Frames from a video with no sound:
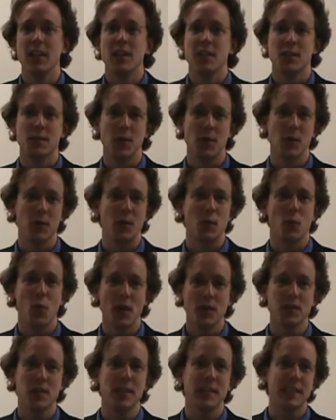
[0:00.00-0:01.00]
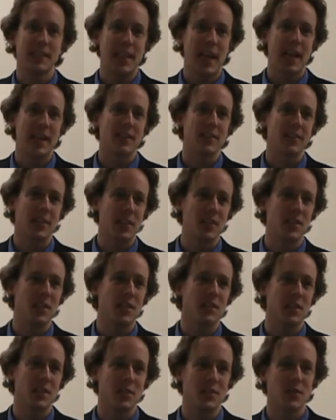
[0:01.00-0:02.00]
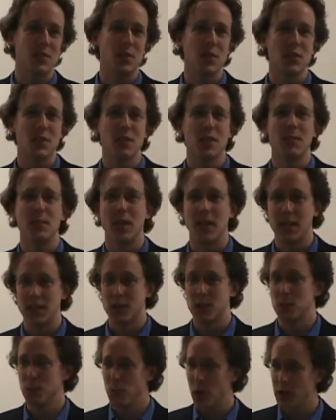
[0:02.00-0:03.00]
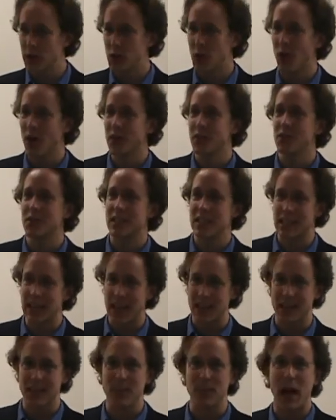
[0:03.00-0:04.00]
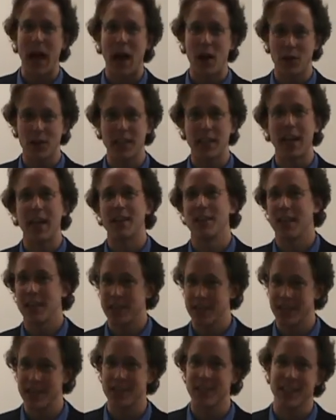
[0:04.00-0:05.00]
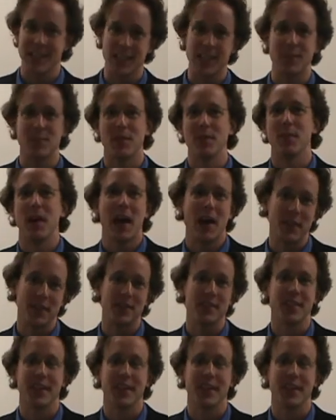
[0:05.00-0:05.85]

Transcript: So once an attacker gets into your system, it's much harder to get them out again than it is to keep them out.